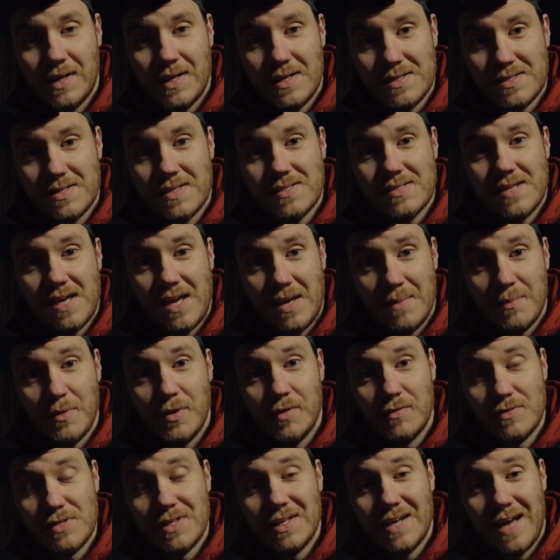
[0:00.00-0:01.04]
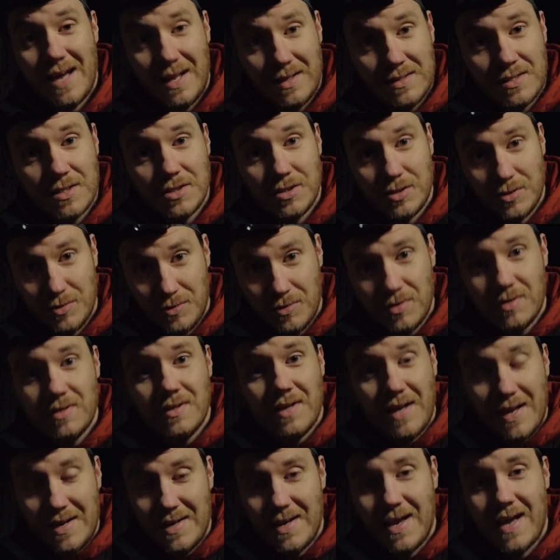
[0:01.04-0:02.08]
That is to say it moves in altitude
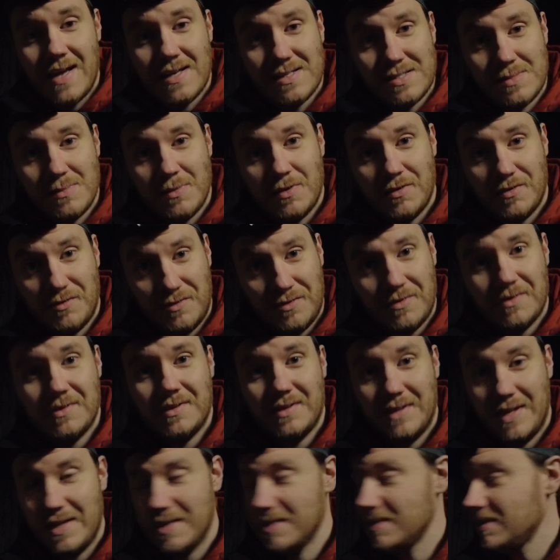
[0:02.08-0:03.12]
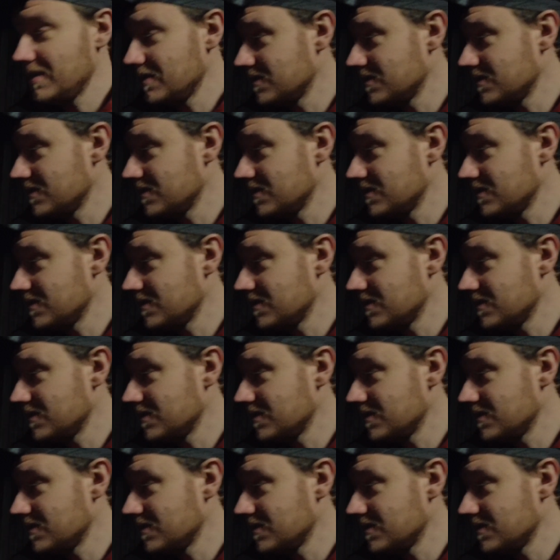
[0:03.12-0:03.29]
and azimuth, like